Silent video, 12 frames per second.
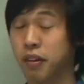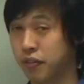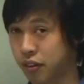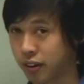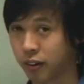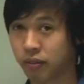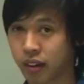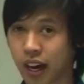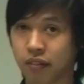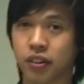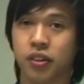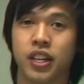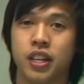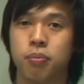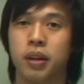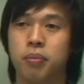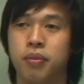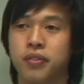if you have donated
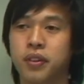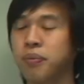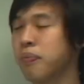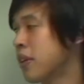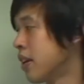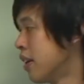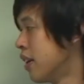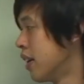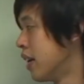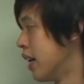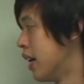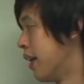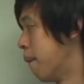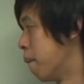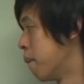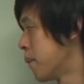blood before, um,